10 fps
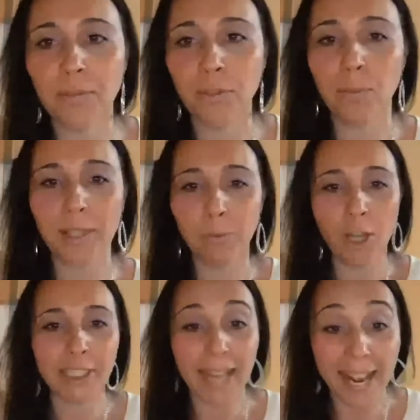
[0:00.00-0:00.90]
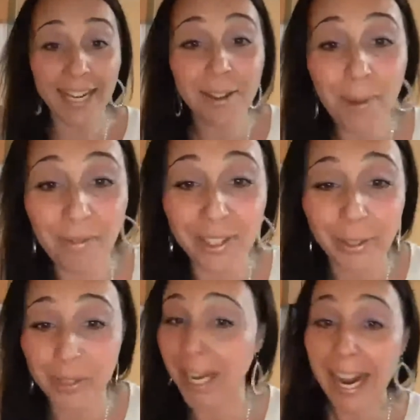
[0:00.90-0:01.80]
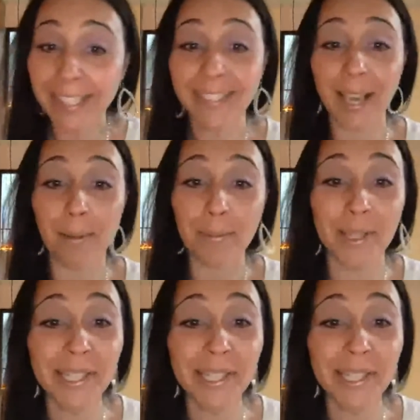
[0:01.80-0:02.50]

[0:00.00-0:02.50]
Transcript: if you've been watching any of my videos at any time,